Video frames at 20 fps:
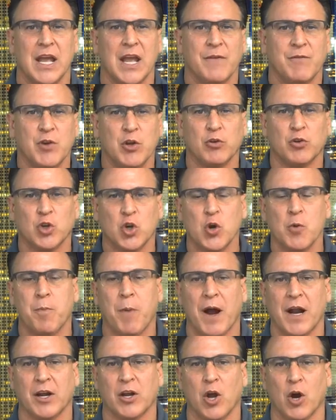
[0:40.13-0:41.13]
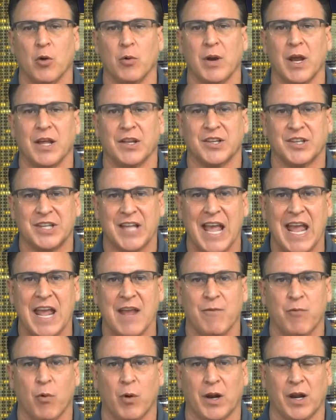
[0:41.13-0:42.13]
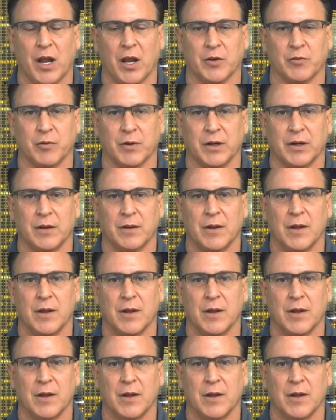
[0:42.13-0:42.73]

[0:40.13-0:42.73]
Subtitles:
if you use coupon code SAVE100.